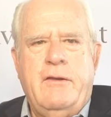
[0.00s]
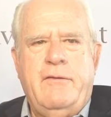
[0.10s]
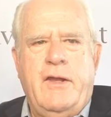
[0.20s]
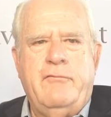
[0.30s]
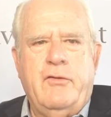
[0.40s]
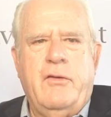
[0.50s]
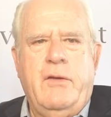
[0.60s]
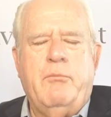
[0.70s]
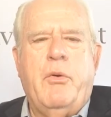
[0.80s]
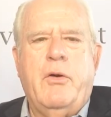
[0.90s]
that a very
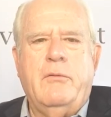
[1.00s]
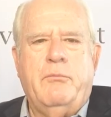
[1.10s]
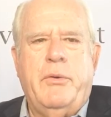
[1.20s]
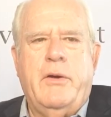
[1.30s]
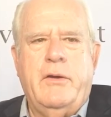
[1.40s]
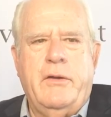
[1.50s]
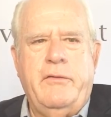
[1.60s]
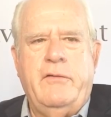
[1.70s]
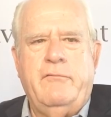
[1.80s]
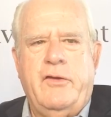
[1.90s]
important part of
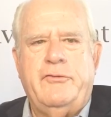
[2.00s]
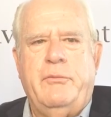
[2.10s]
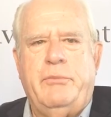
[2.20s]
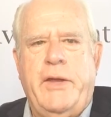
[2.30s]
the investment